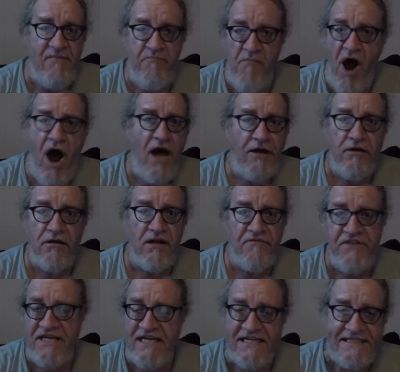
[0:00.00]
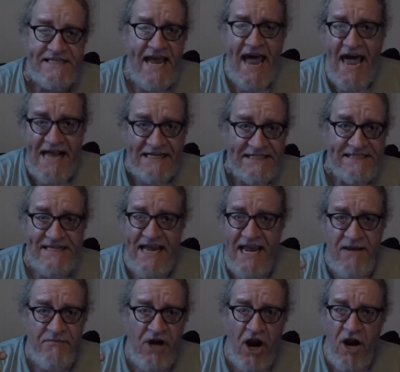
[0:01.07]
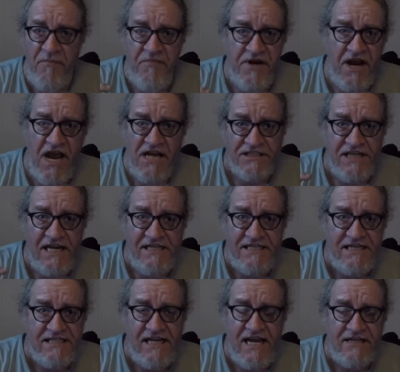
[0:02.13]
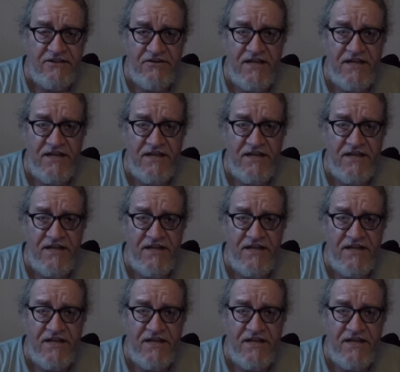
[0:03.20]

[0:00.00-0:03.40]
model of the exact same carbon monoxide detector